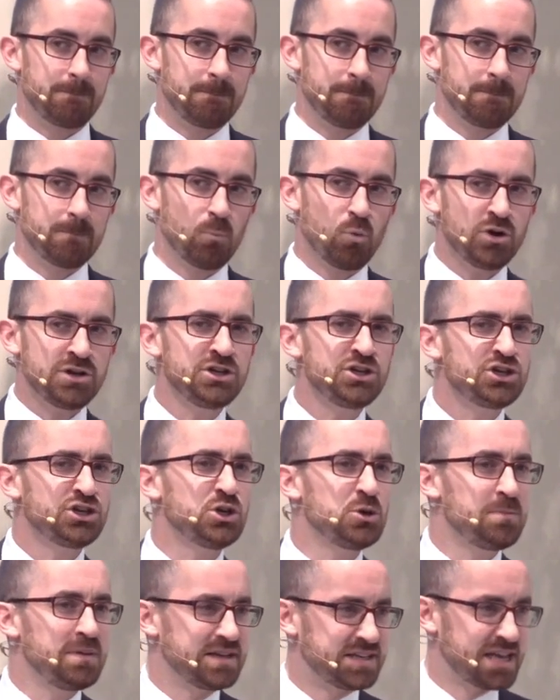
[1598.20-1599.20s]
wouldn't
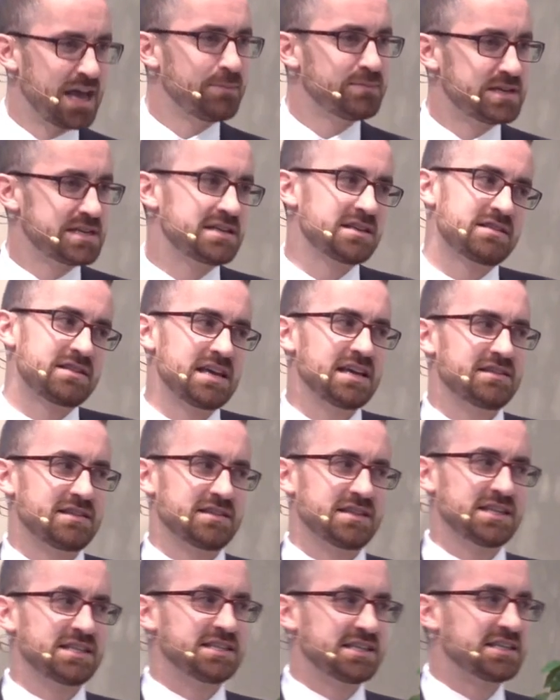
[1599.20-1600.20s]
you be tempted to think
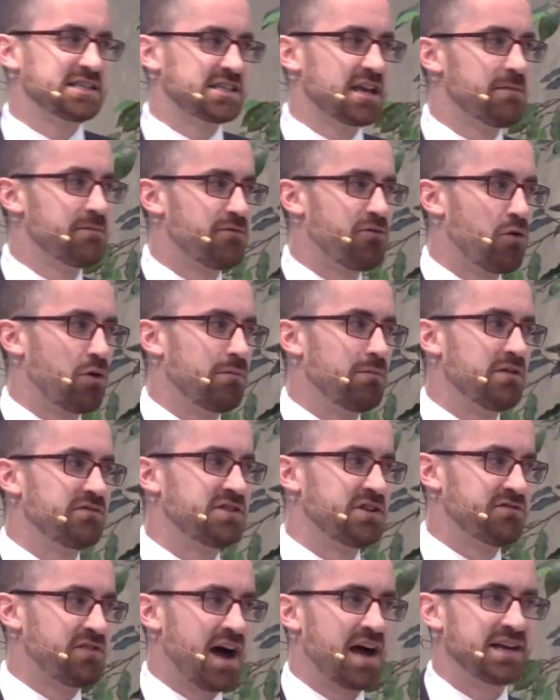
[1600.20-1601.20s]
that this is some form of
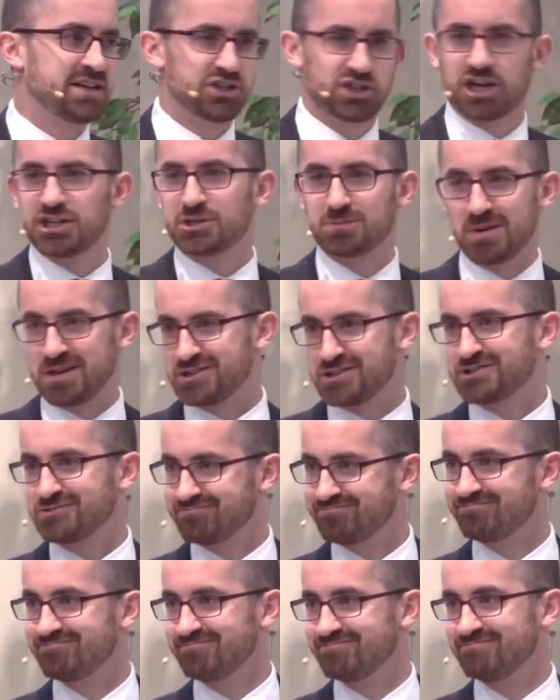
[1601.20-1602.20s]
divine judgment?
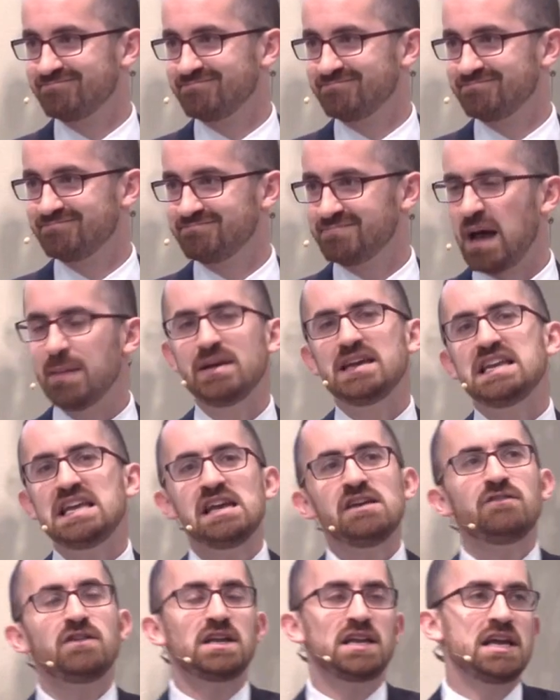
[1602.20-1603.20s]
I mean,
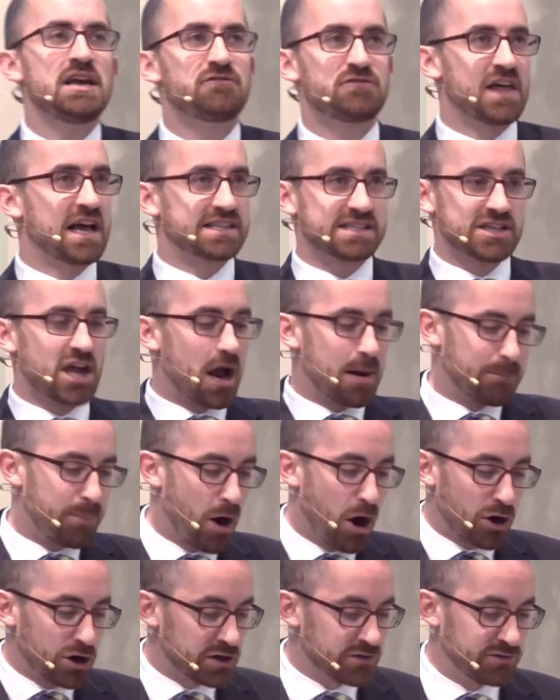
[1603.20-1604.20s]
even if that's not
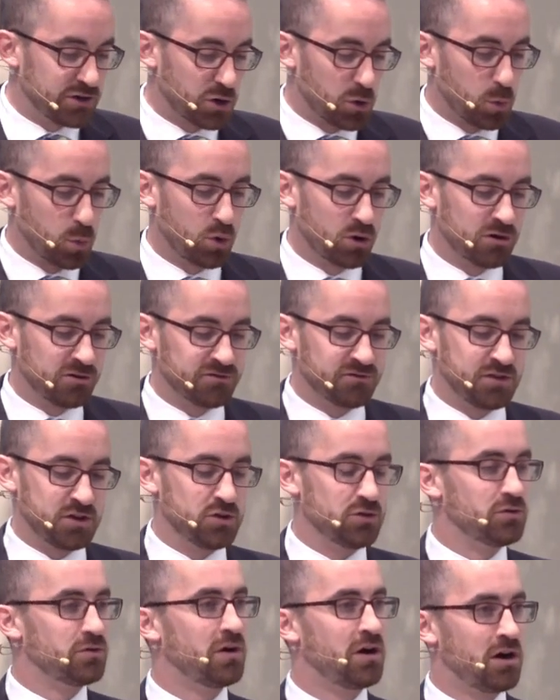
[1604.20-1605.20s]
part of your
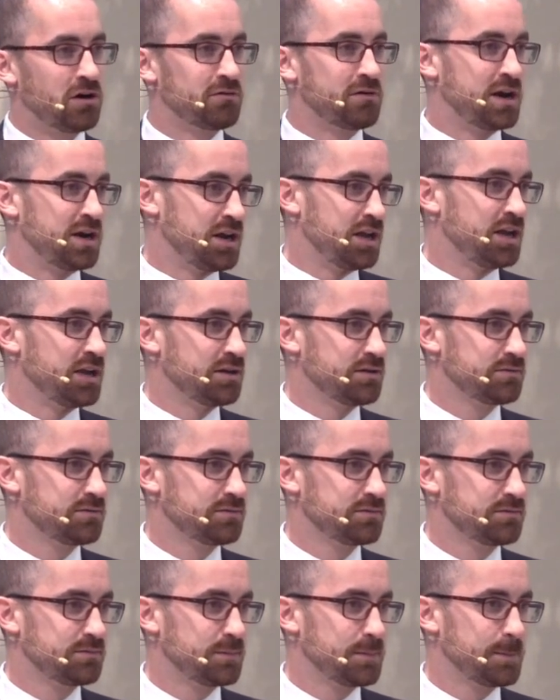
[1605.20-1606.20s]
worldview already,
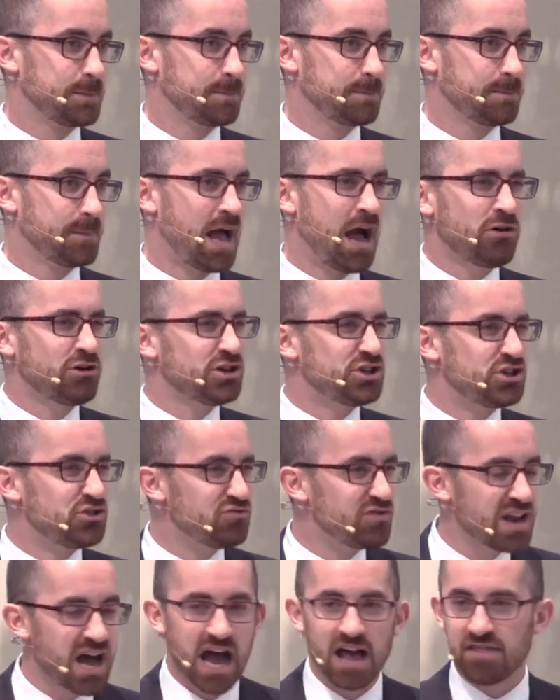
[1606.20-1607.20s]
how could you
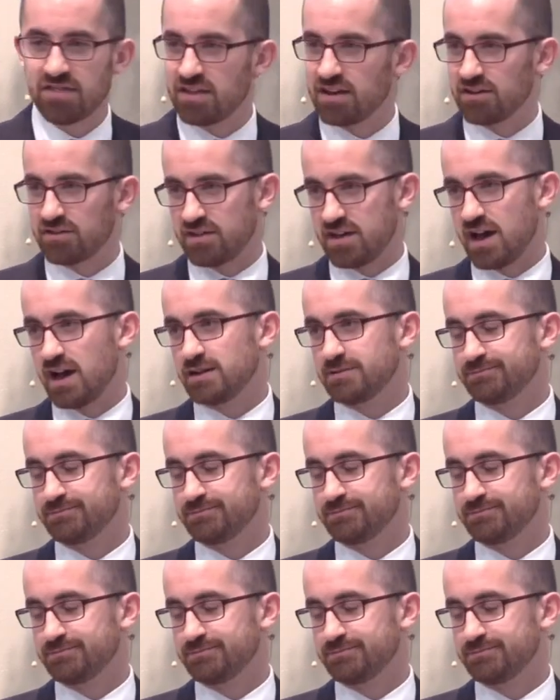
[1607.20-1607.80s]
not think that?